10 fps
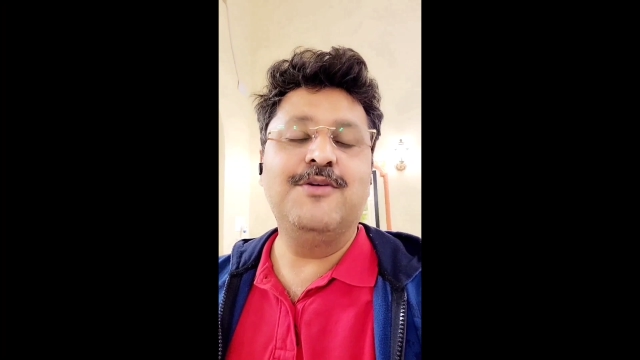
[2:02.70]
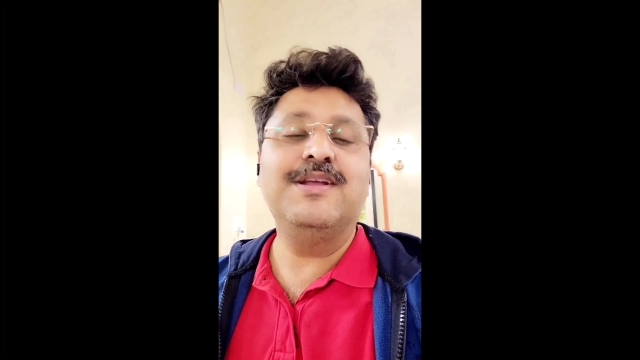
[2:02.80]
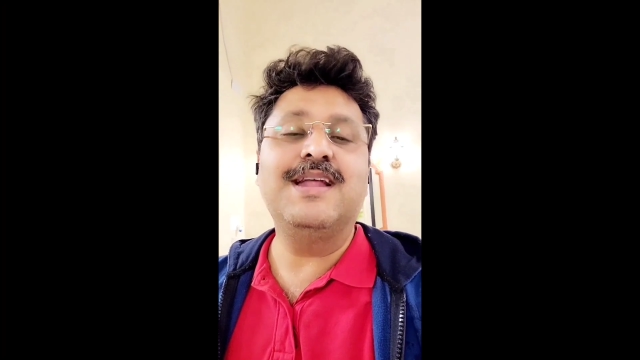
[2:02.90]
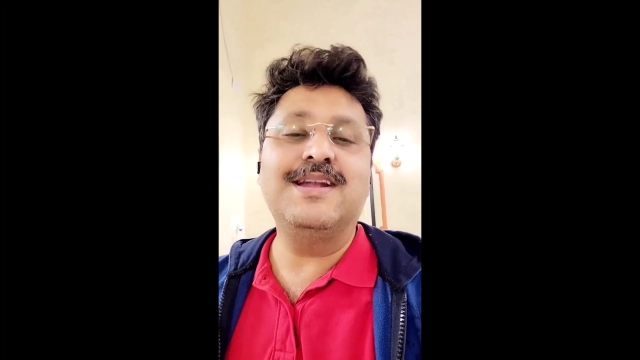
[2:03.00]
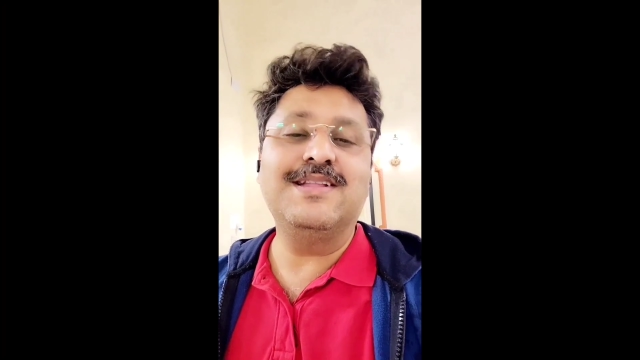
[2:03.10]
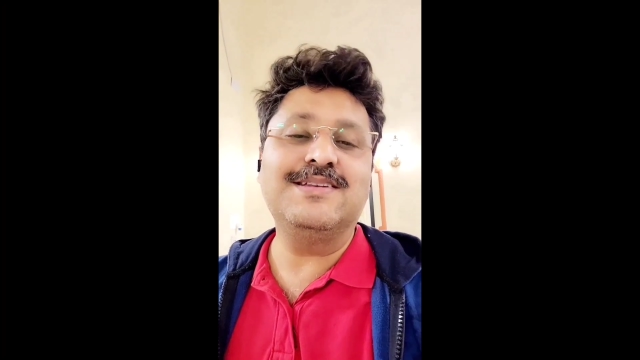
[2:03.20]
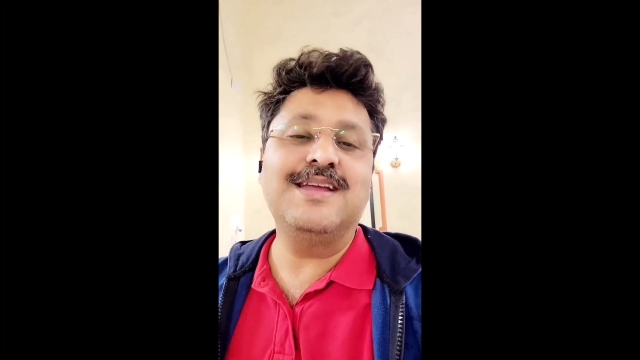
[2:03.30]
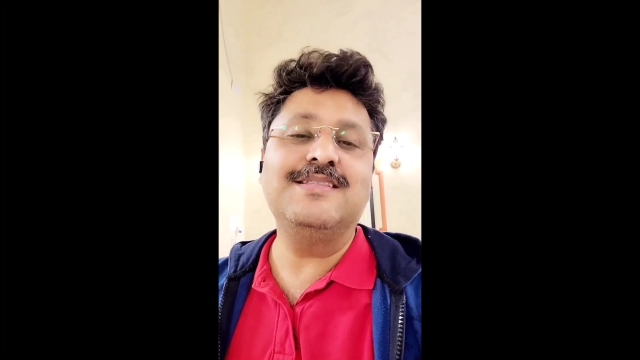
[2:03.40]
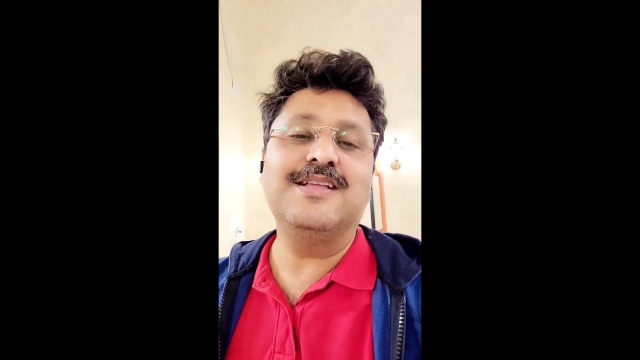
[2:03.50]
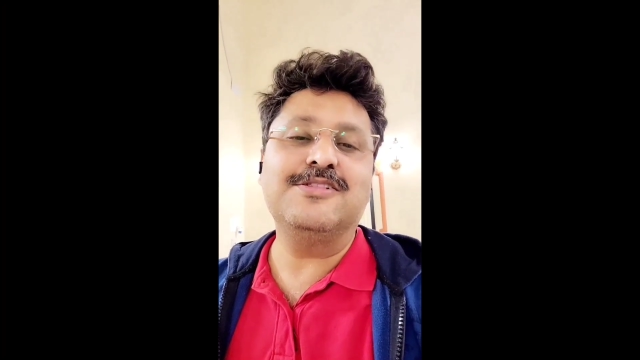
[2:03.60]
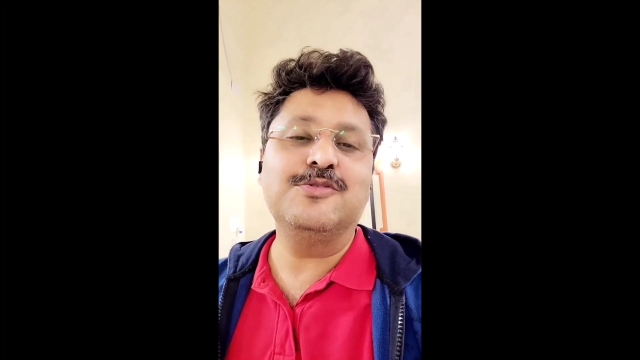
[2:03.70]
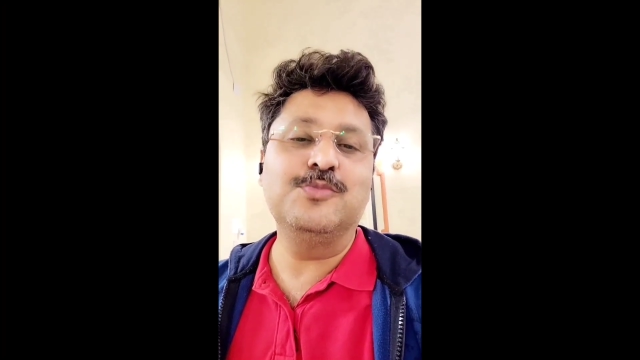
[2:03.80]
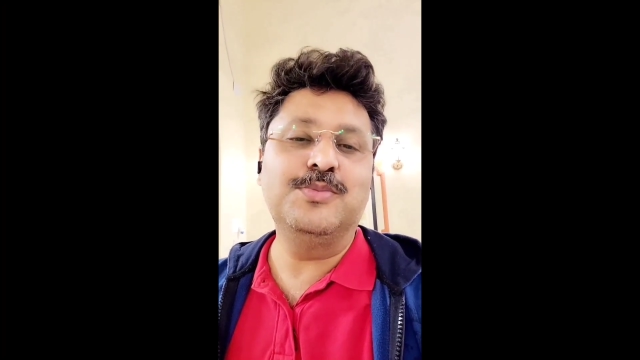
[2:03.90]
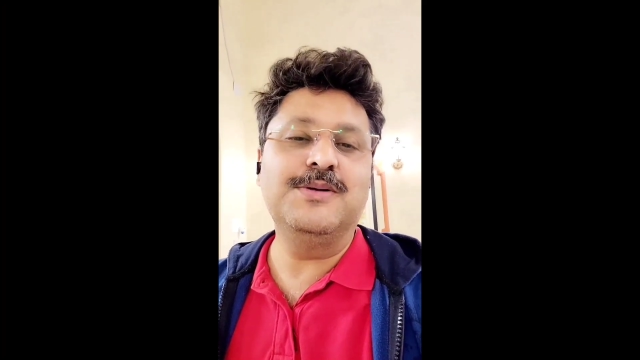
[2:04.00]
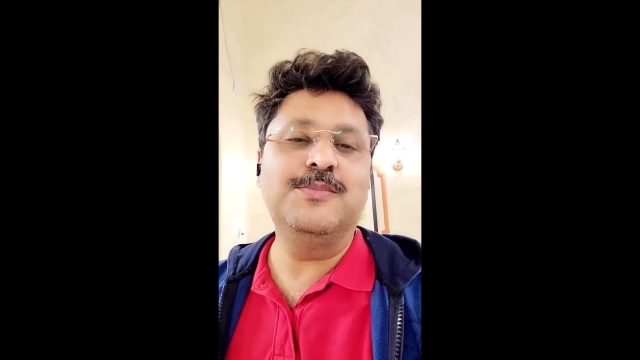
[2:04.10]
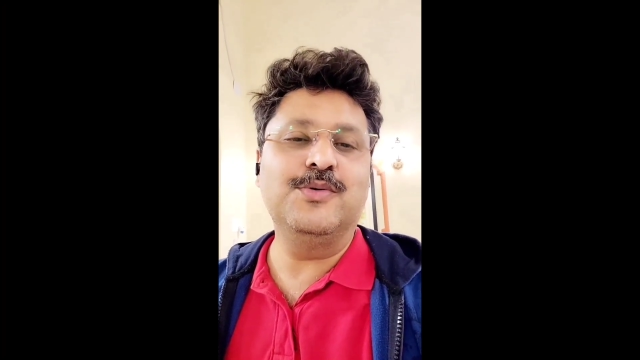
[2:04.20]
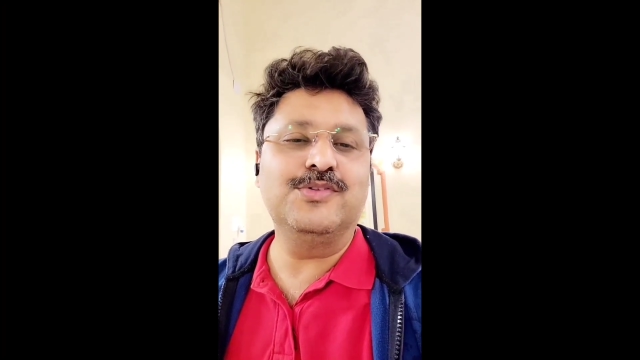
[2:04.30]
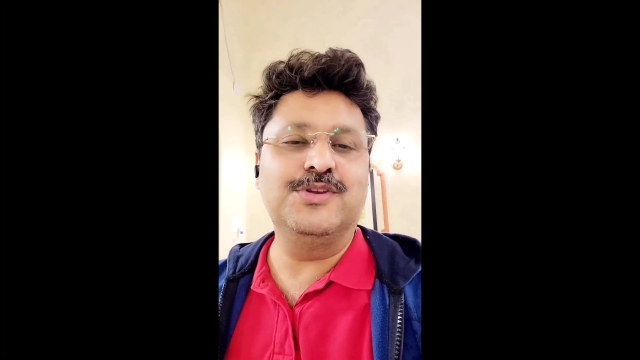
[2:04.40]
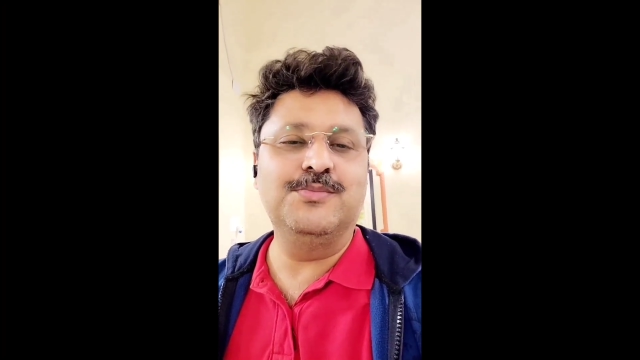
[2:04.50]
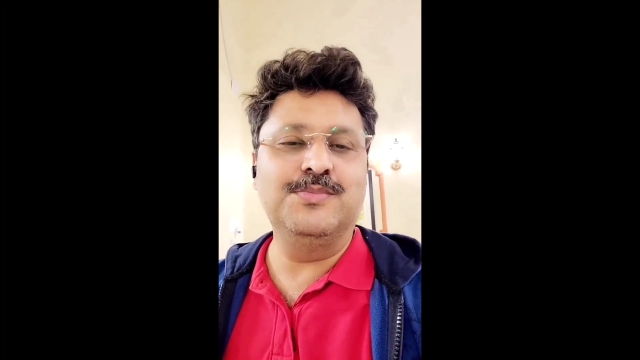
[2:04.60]
You can understand the super
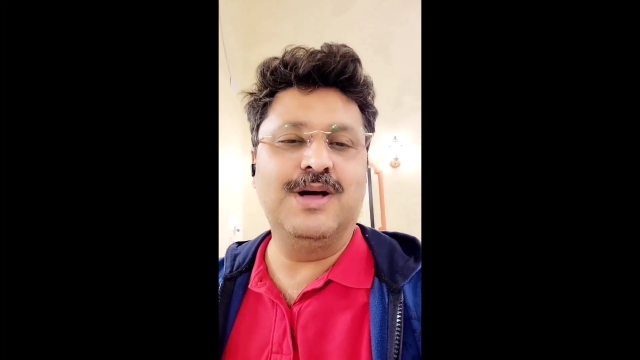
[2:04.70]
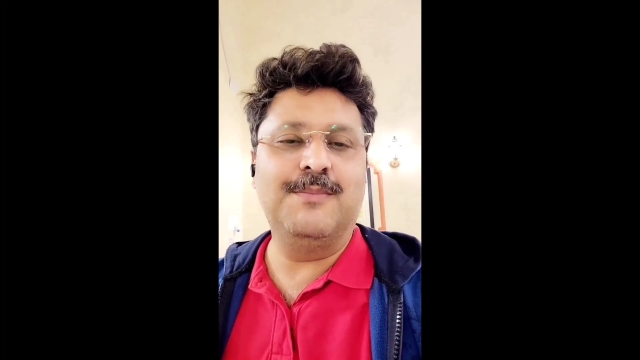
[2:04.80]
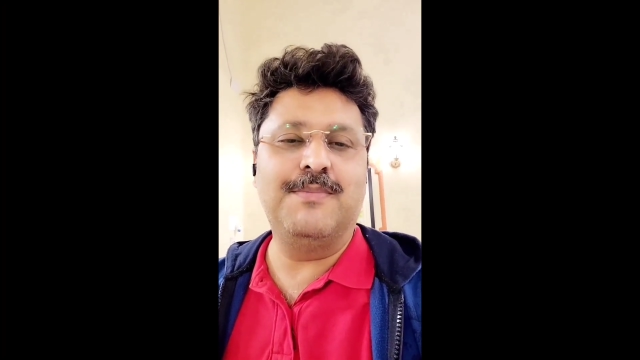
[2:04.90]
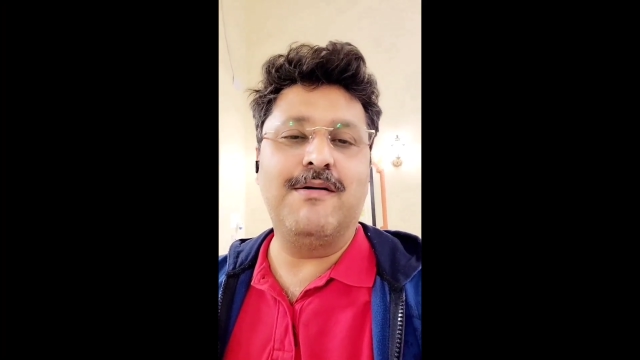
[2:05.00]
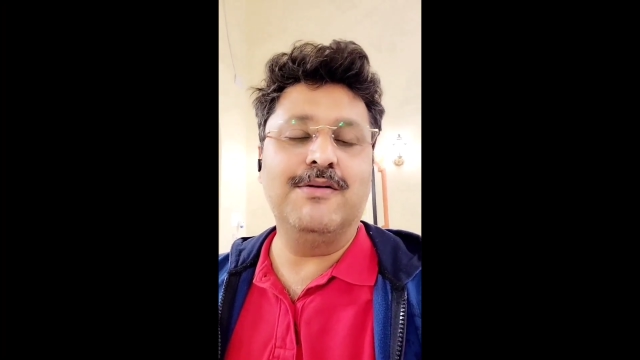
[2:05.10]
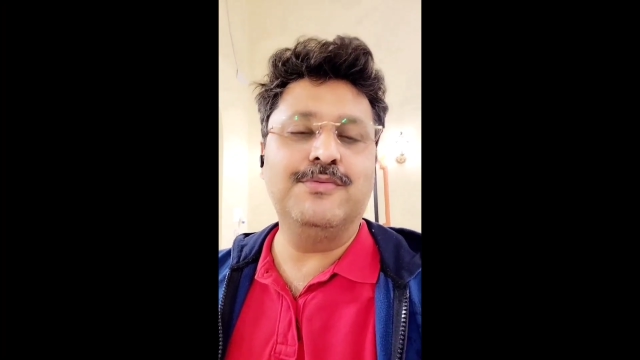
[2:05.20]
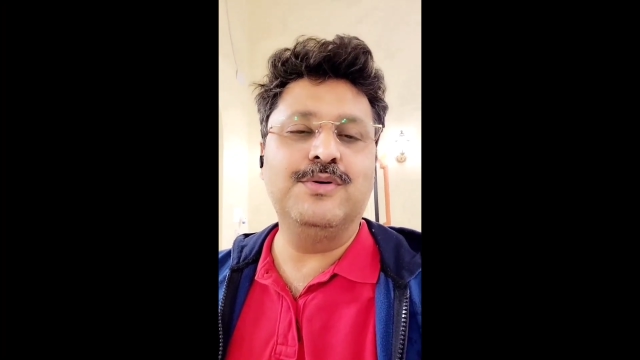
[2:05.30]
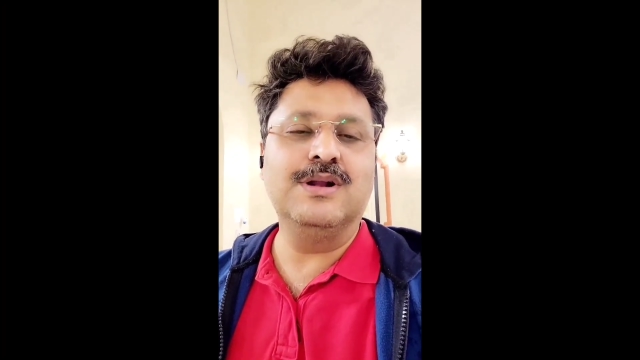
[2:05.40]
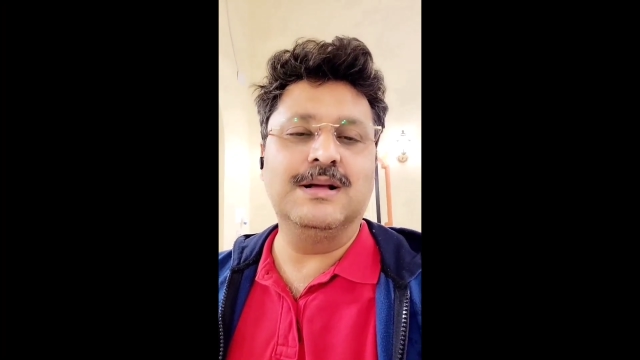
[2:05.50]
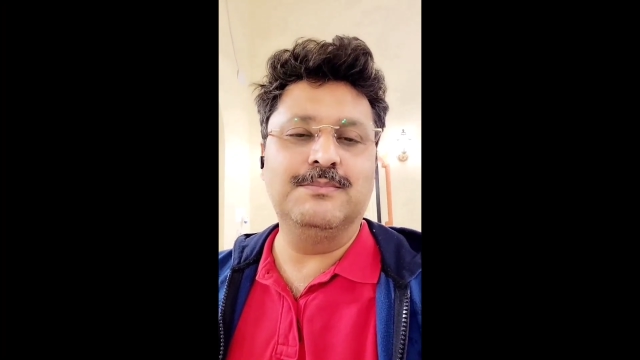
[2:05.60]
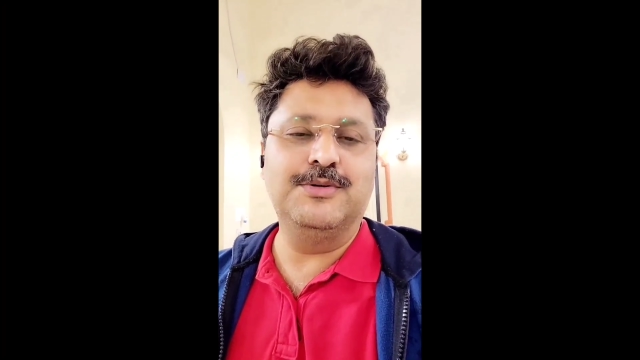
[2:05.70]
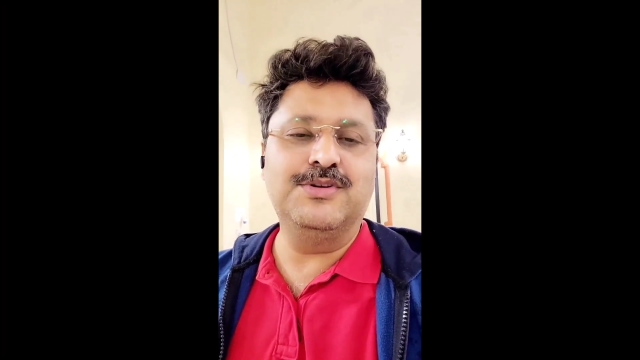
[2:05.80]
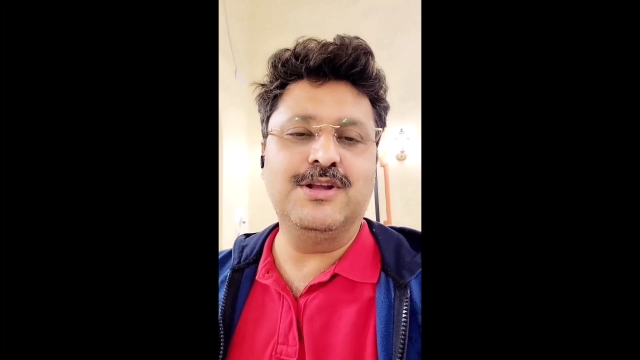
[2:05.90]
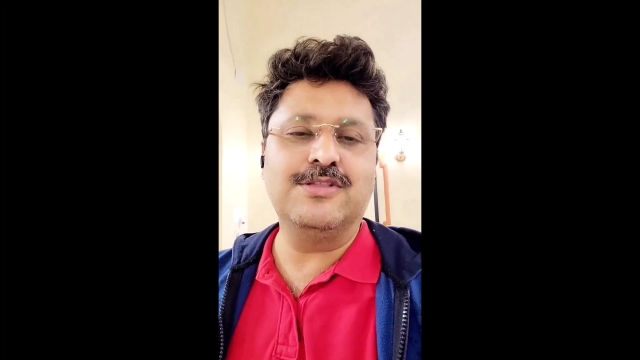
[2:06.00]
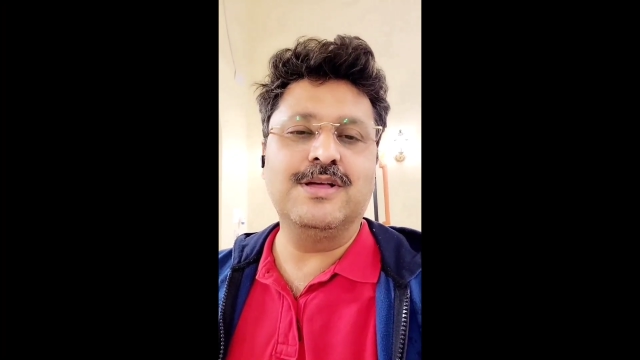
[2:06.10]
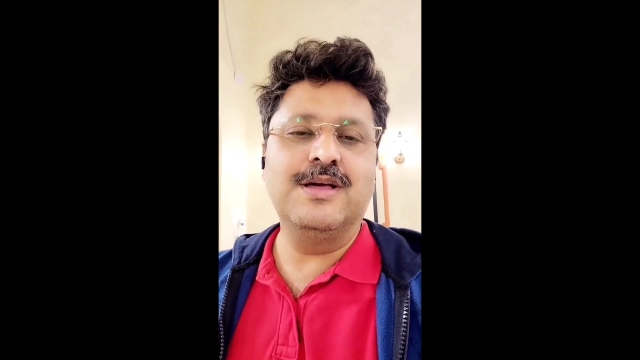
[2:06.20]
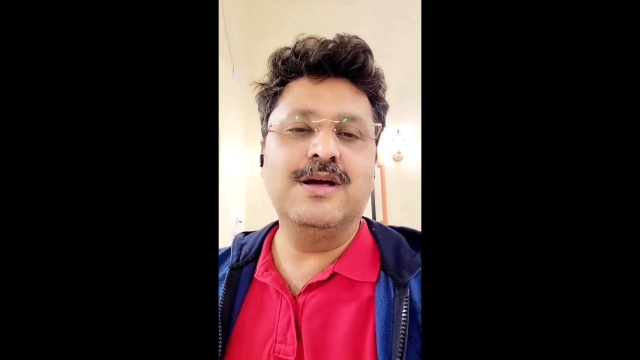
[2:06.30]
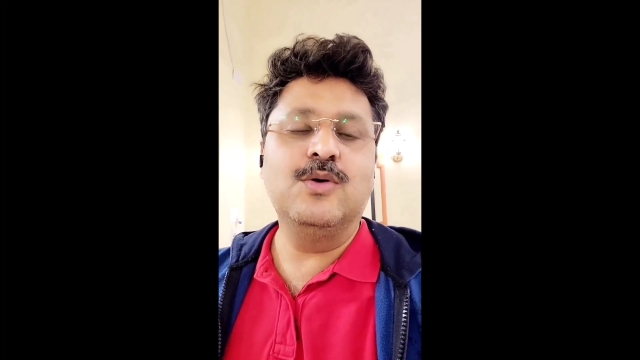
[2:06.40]
most powerful computers